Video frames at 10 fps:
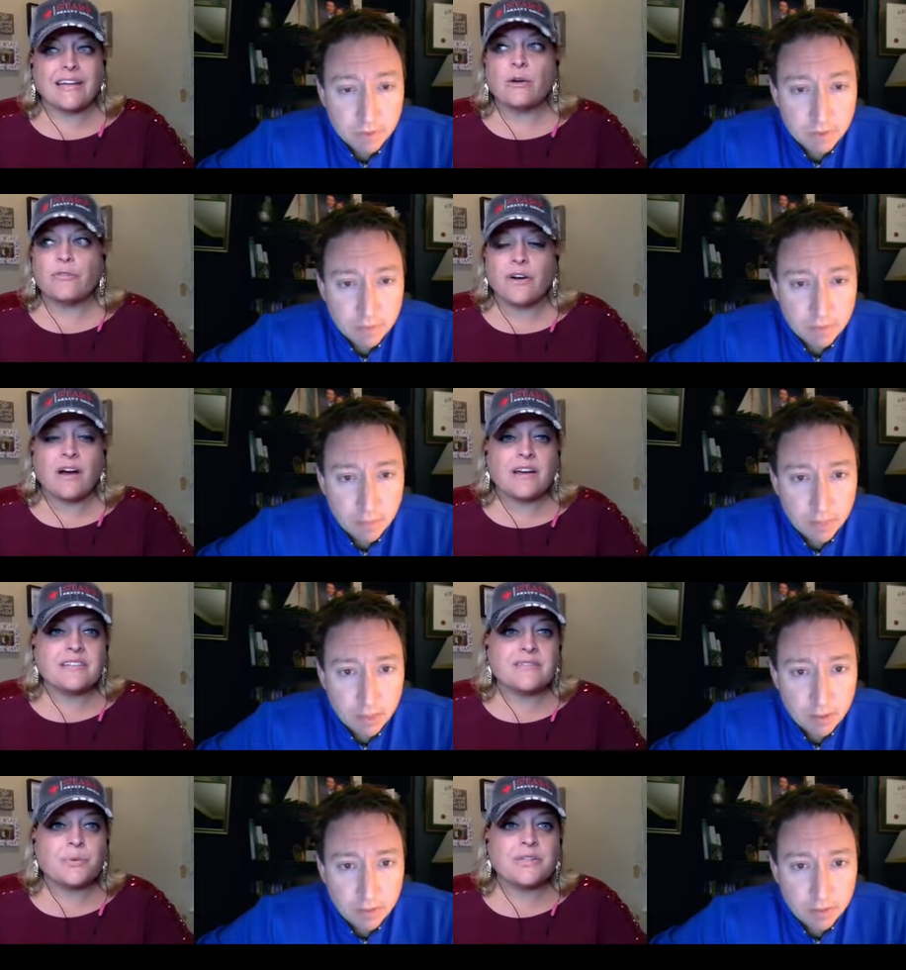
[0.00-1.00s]
Speaker 1: know for
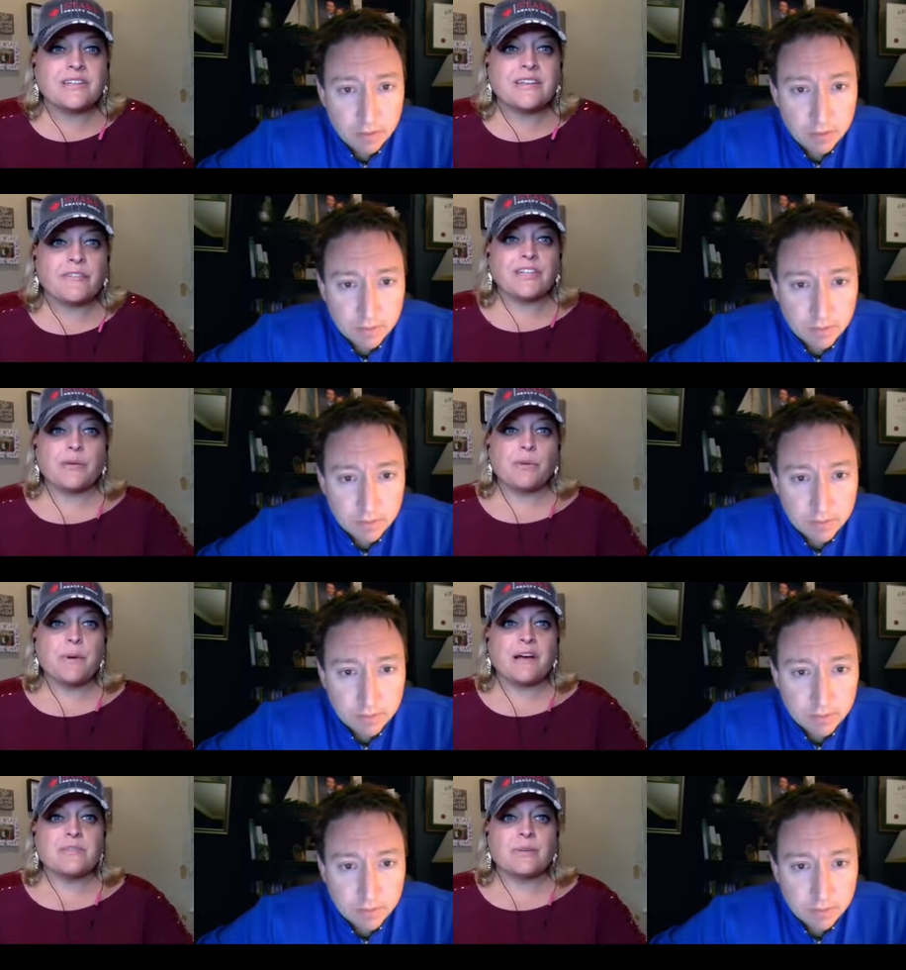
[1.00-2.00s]
us, we did everything we
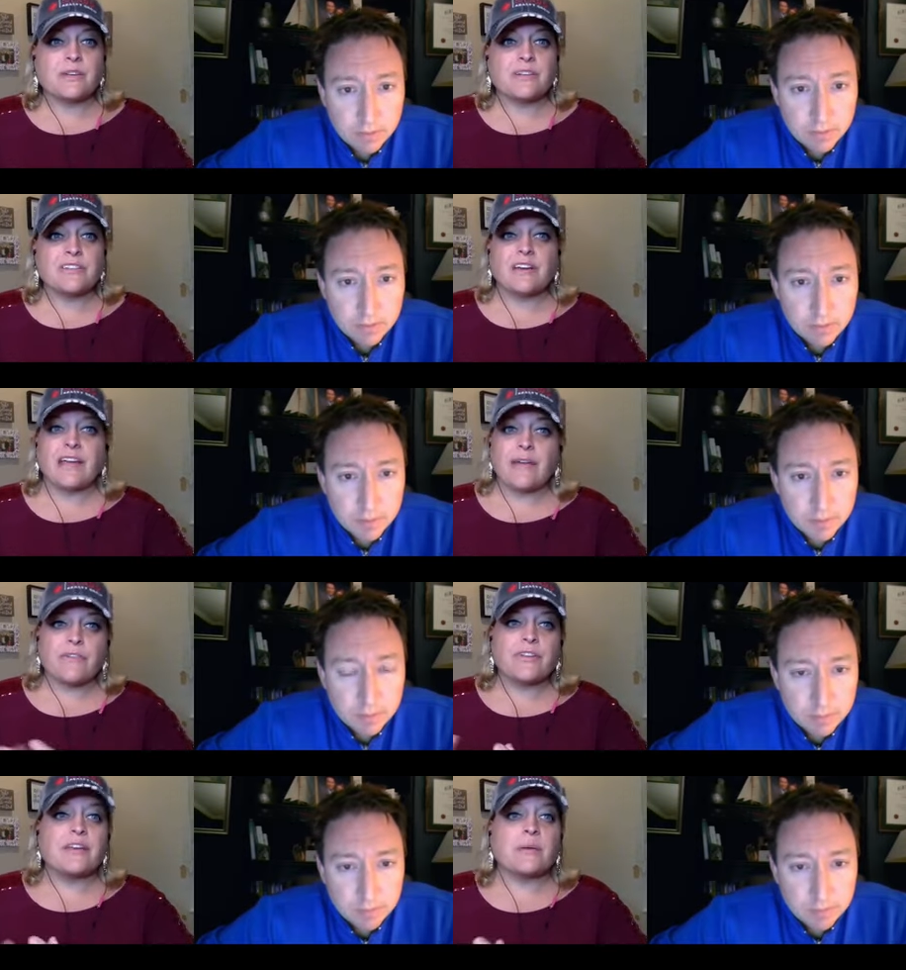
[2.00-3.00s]
possibly could to cut
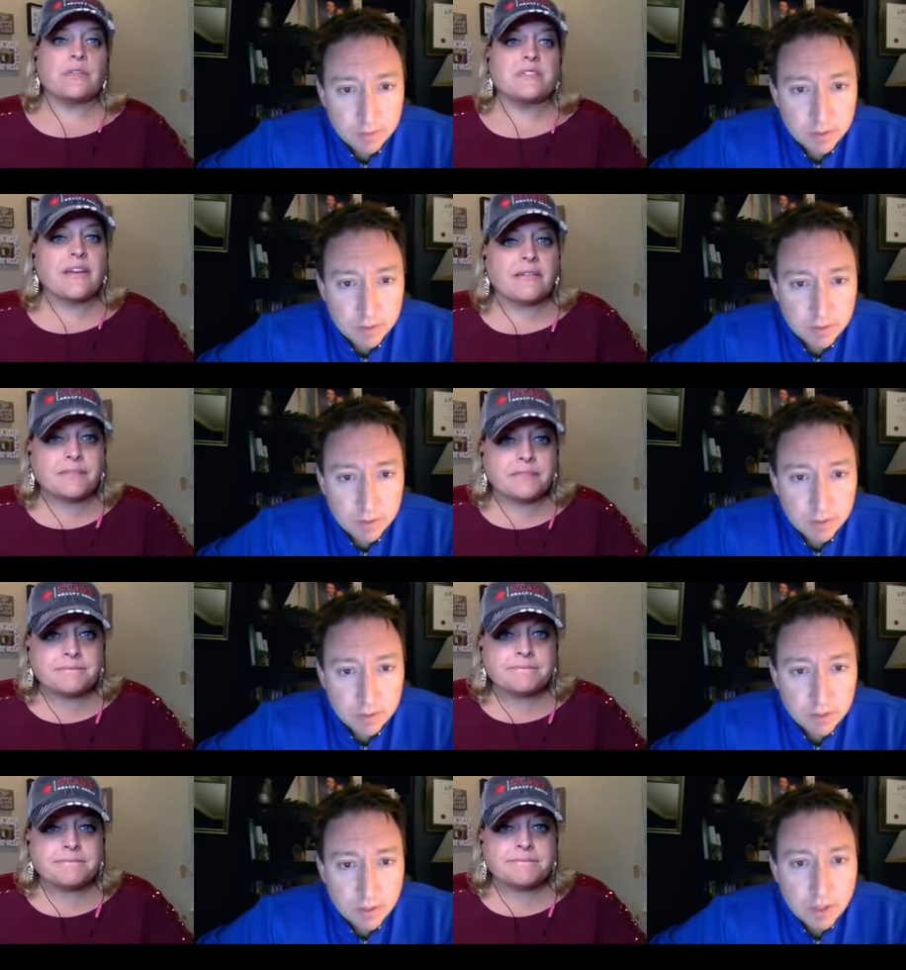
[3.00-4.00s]
everything but staff.
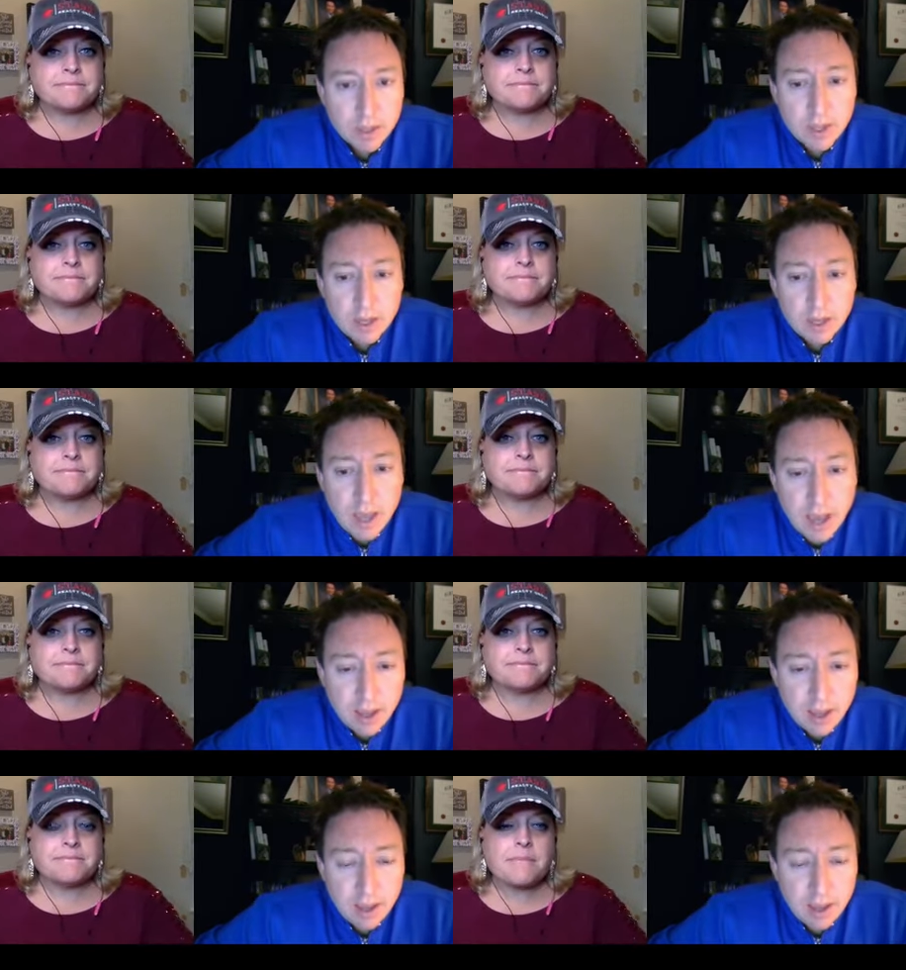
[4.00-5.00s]

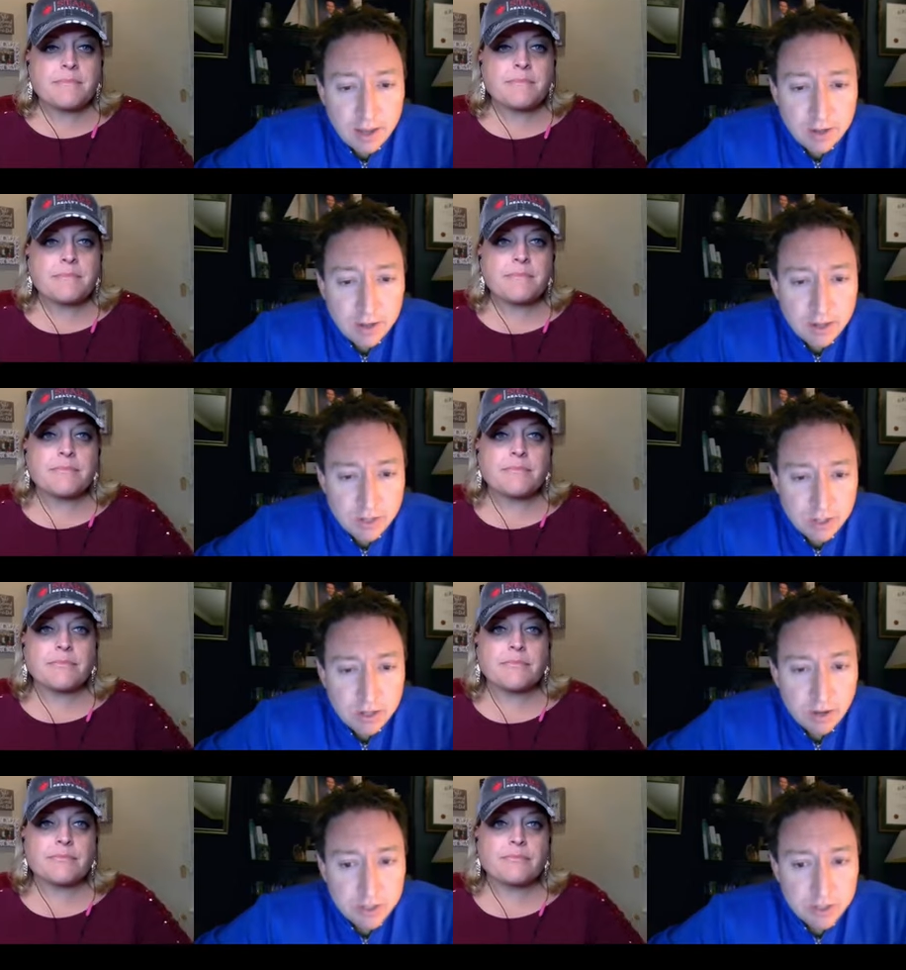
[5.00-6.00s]
Speaker 2: Yeah, and it's a
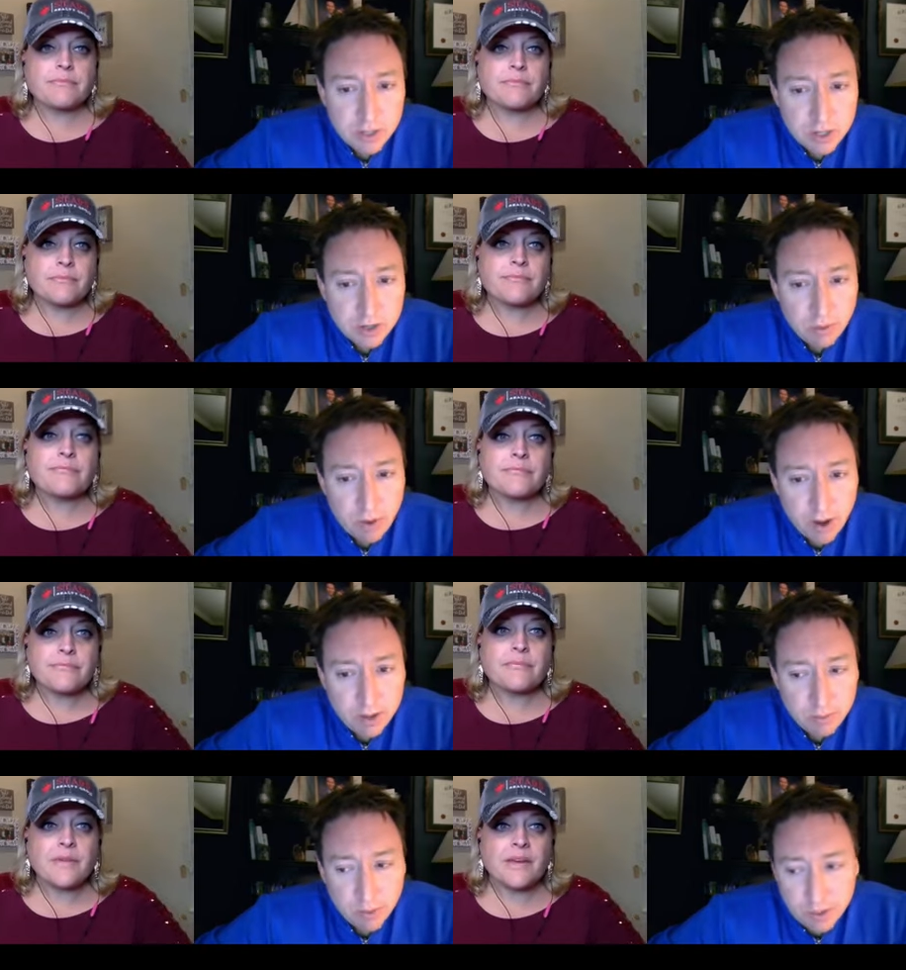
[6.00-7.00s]
tough decision,
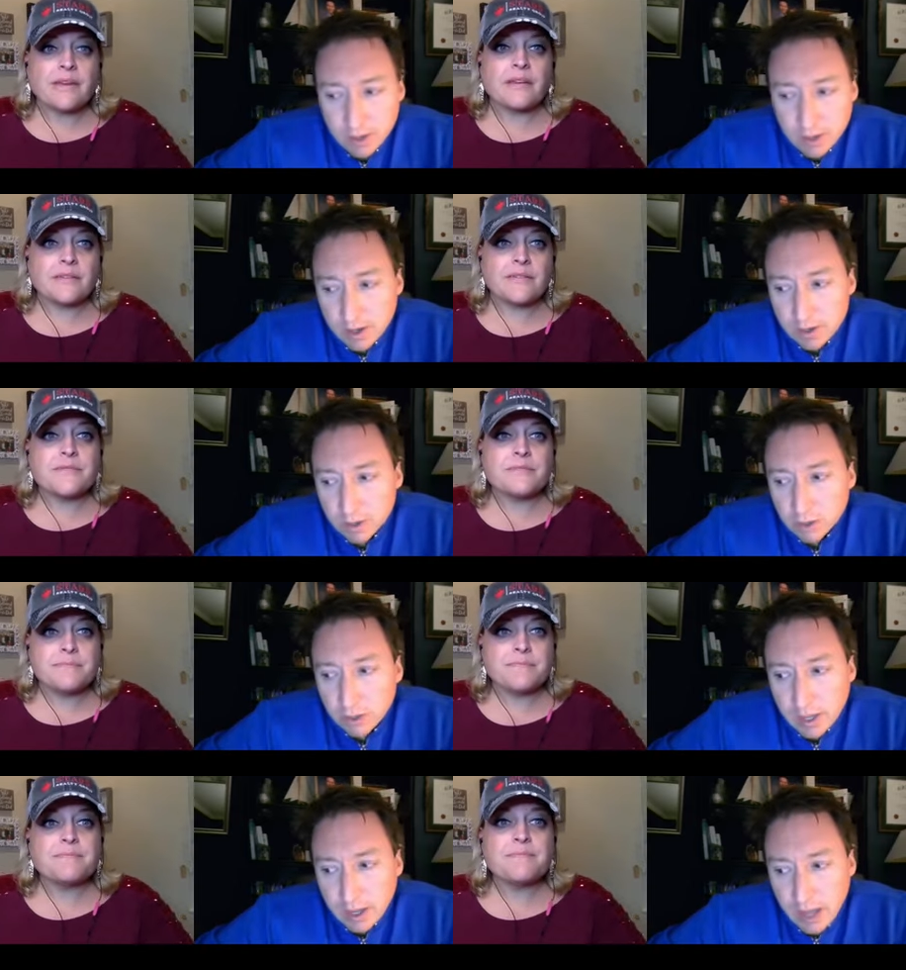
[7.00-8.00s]
right? When you're
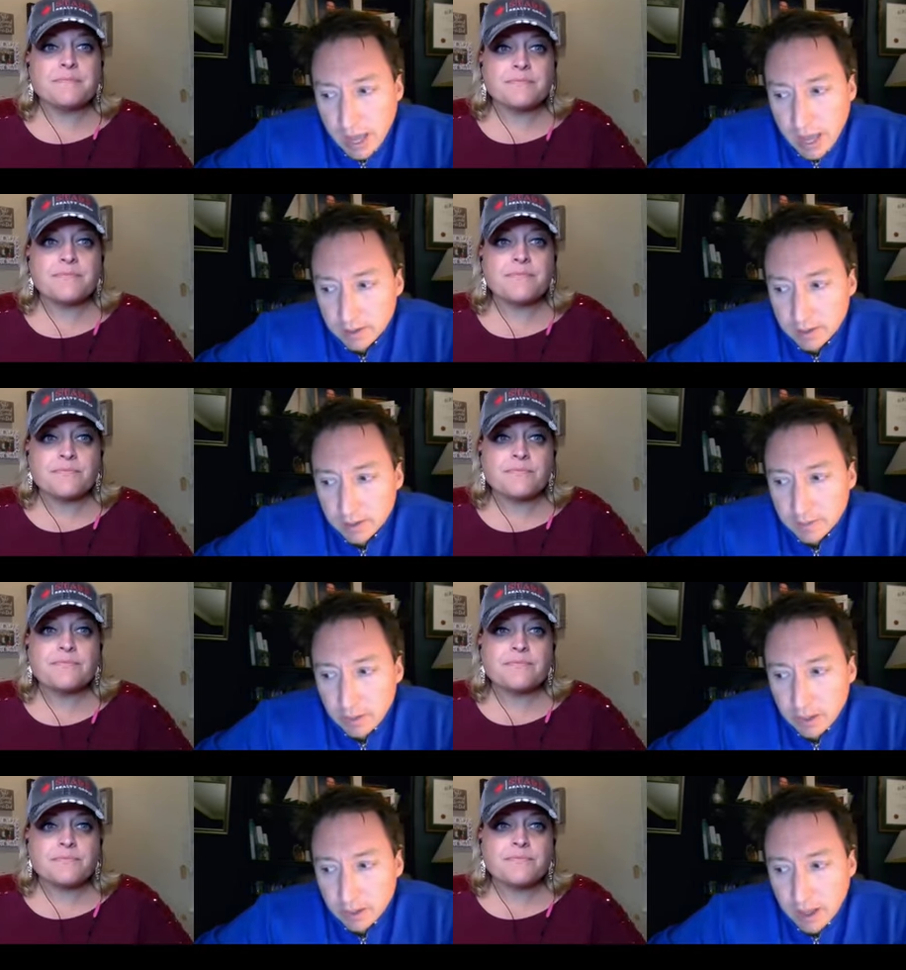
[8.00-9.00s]
looking at
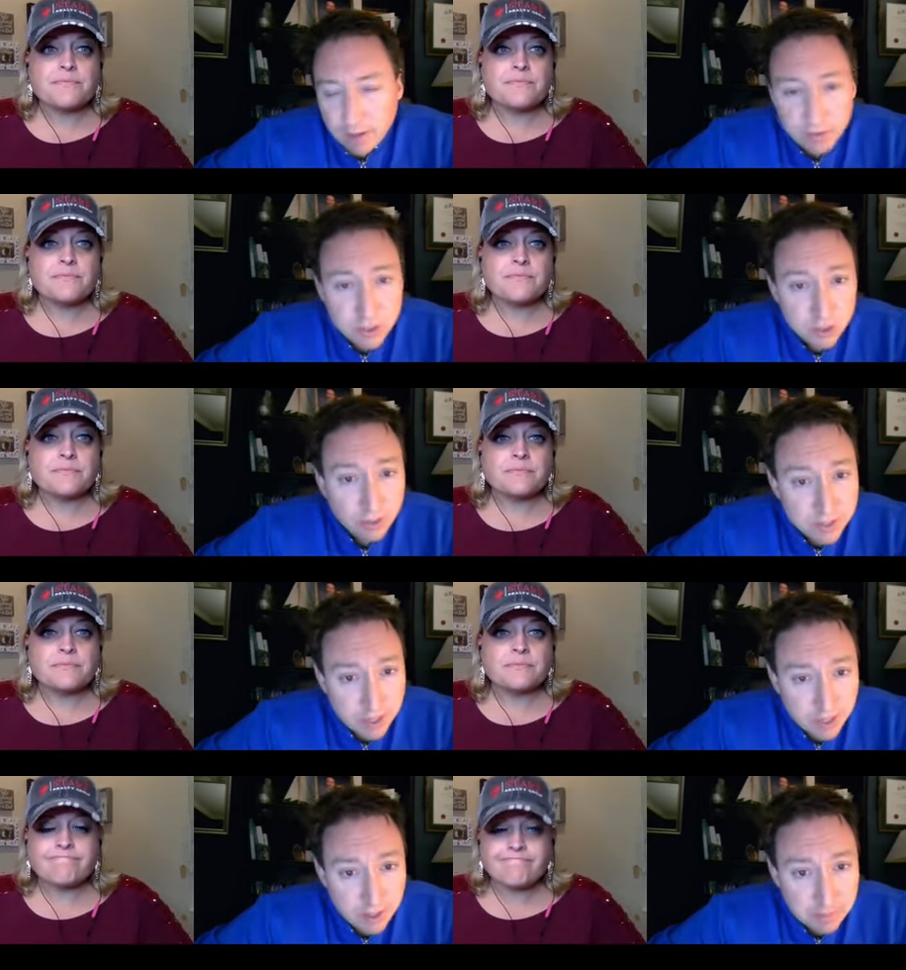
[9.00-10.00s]
a lot of
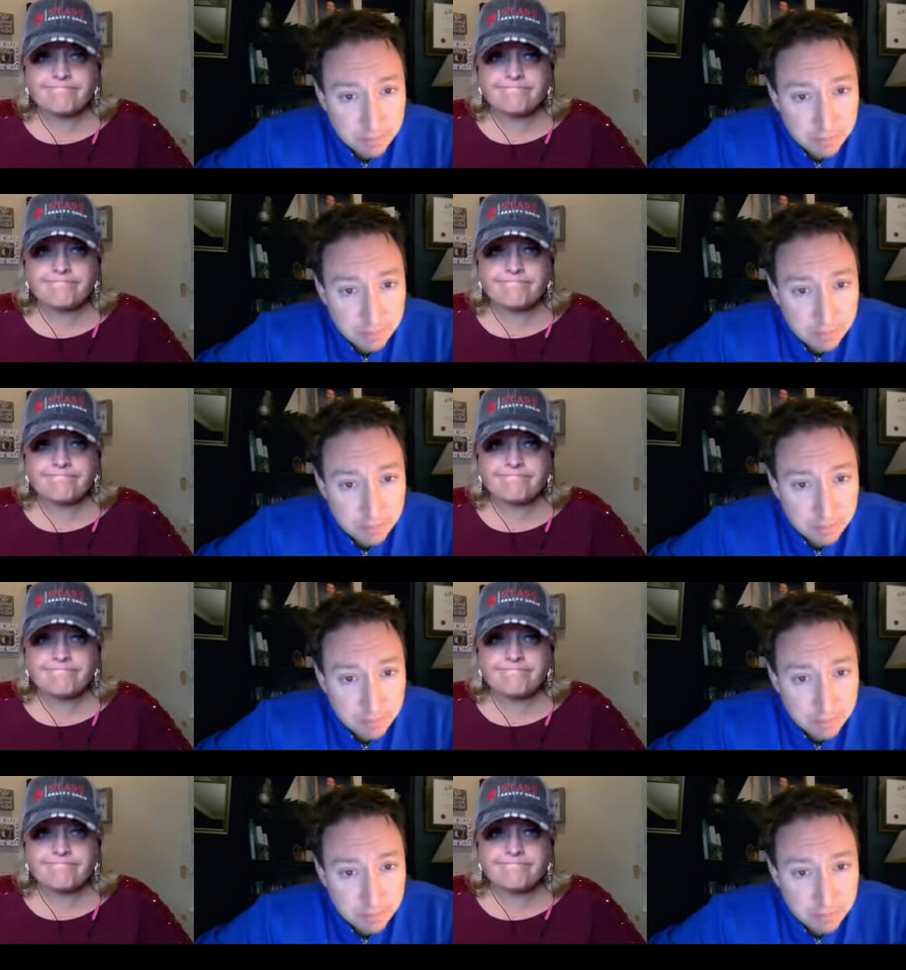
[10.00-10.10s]
uncertainty